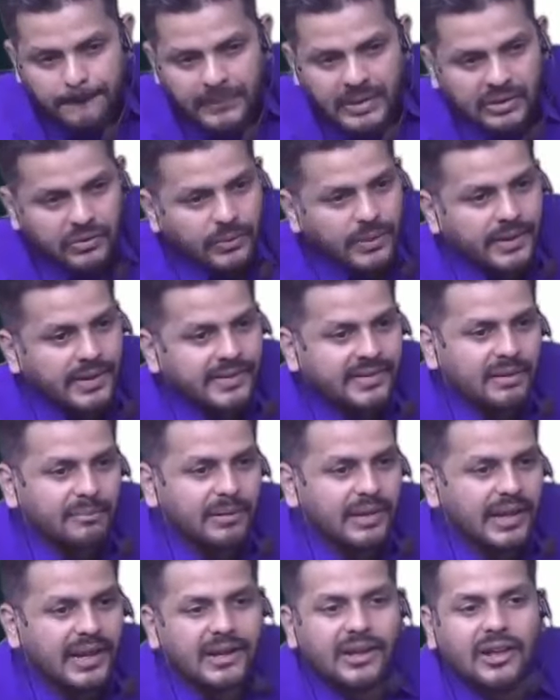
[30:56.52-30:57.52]
Swiggy is a $1
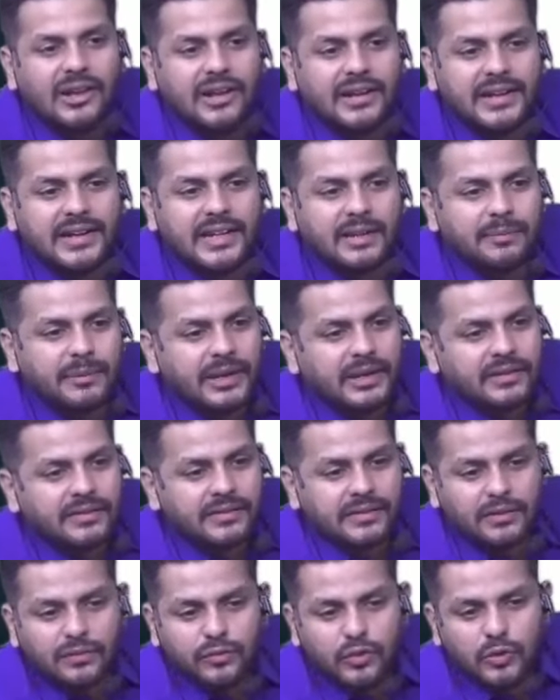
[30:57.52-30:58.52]
billion enterprise.
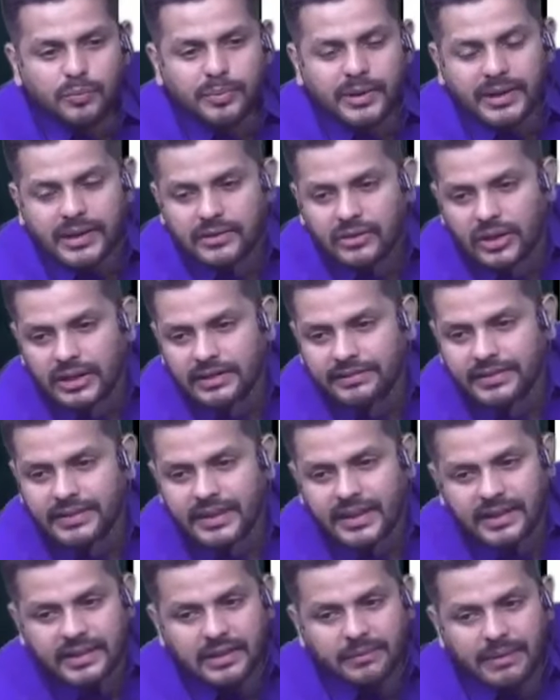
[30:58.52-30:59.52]
Food Panda not even there
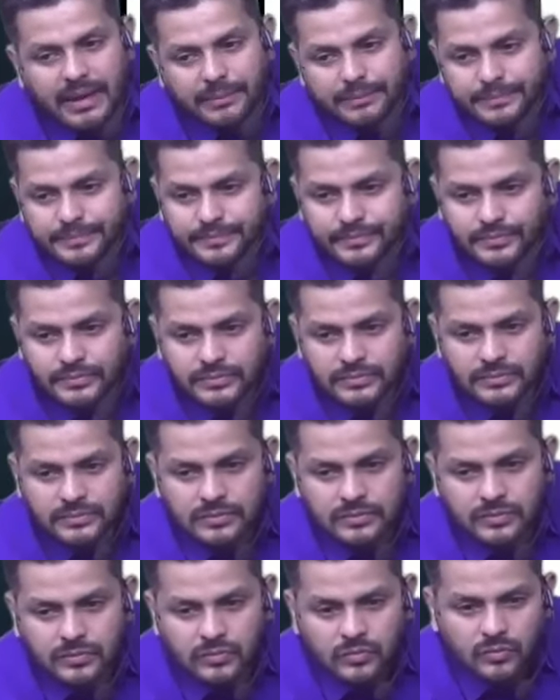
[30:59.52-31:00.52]
in the map.
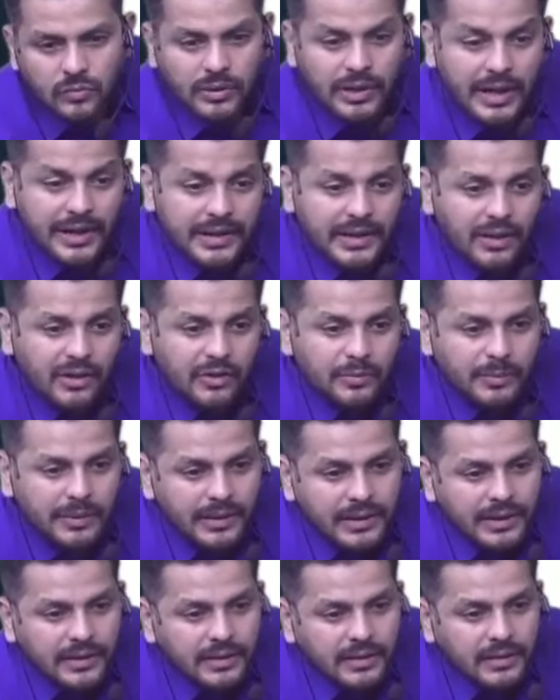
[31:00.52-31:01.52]
But idea was
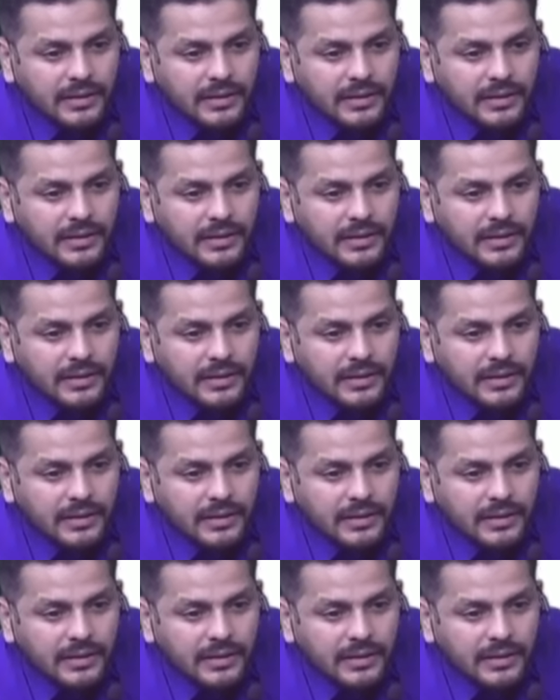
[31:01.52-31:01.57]
brilliant.